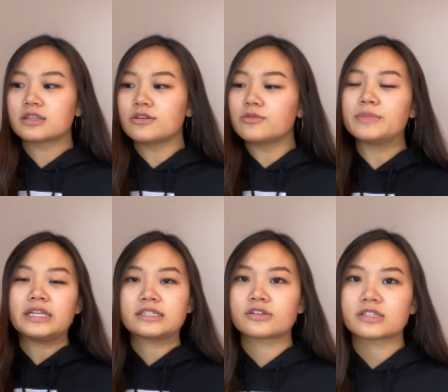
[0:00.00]
little mini
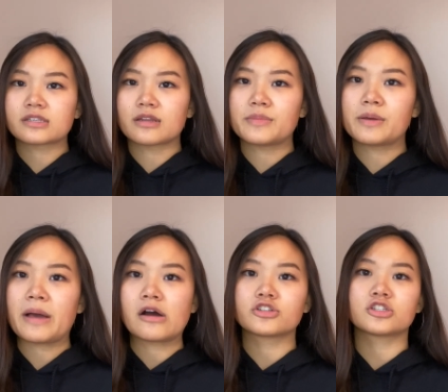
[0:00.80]
series is gonna be
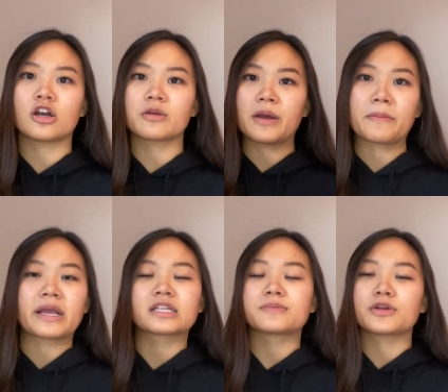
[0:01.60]
about, just talking about my
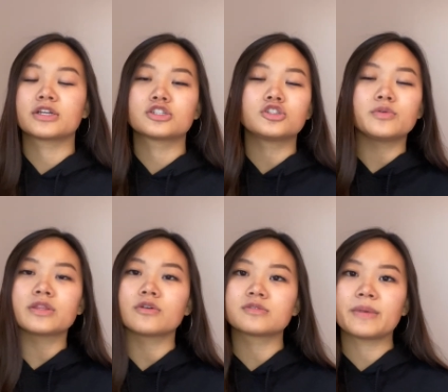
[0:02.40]
experience doing
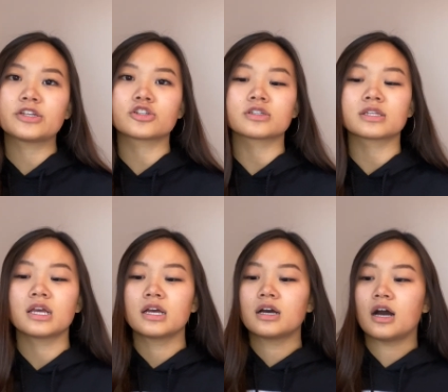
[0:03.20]
those majors,
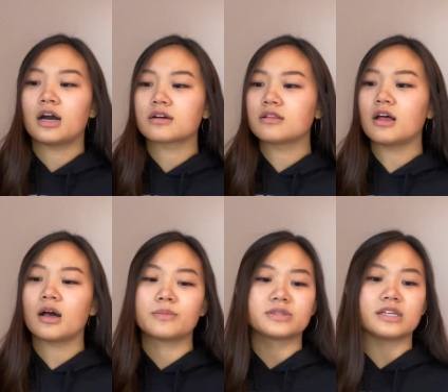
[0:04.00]

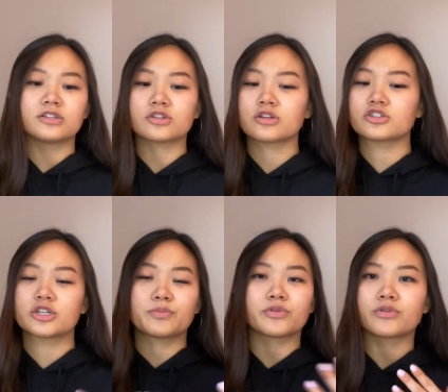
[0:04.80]
clubs,
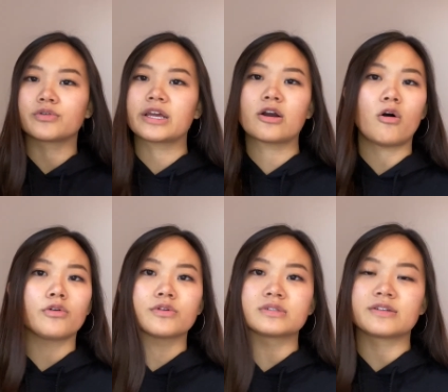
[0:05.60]
internship recruiting, all
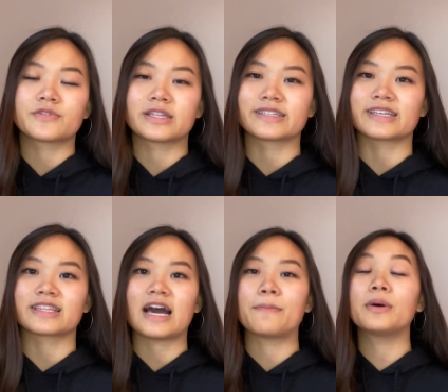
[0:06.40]
those different things like
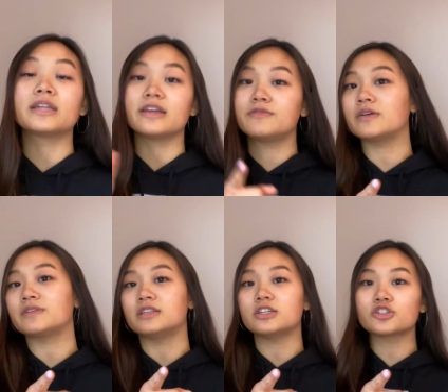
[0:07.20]
that. But if you have
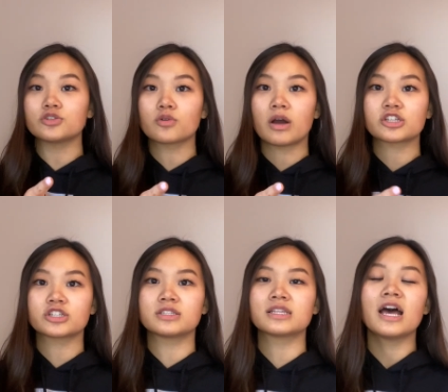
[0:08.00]
additional
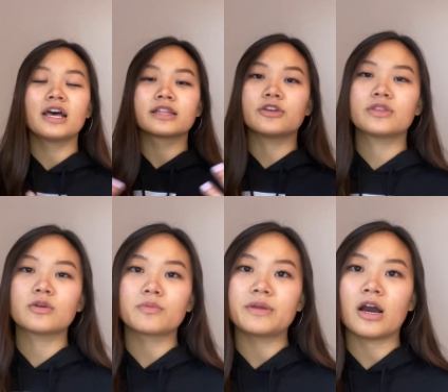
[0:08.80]
questions that you think
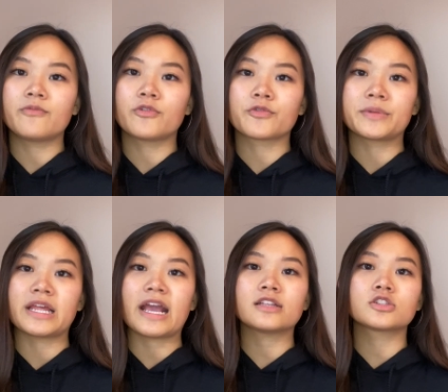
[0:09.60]
would be helpful for me
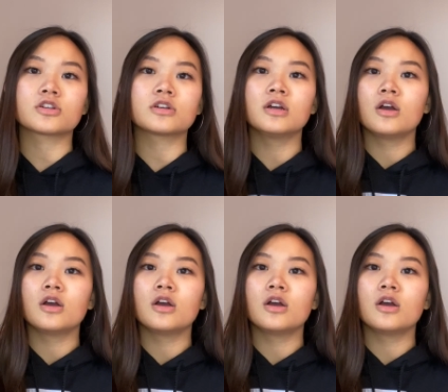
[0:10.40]
to answer